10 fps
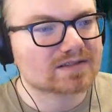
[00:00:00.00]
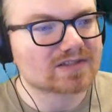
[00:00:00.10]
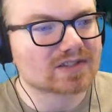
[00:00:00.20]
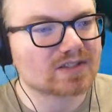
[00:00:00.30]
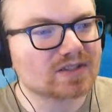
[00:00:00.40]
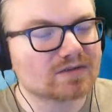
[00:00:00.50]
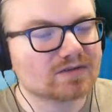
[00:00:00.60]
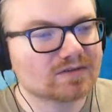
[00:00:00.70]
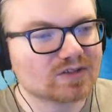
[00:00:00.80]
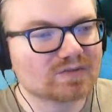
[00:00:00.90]

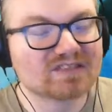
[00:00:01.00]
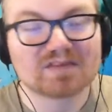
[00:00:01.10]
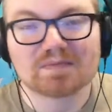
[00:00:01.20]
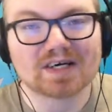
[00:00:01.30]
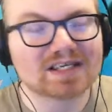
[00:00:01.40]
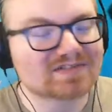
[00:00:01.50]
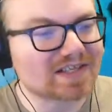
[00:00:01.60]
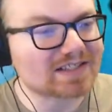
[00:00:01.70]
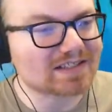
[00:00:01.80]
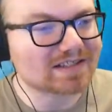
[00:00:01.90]
So, a little bit of a boss
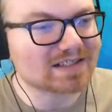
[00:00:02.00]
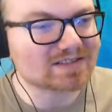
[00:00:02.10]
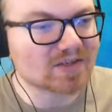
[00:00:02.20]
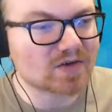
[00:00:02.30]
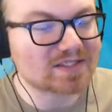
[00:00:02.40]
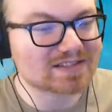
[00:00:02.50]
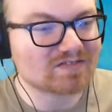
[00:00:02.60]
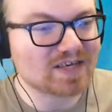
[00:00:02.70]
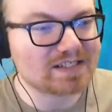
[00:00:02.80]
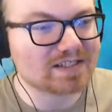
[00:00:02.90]
fight to get things going, as if I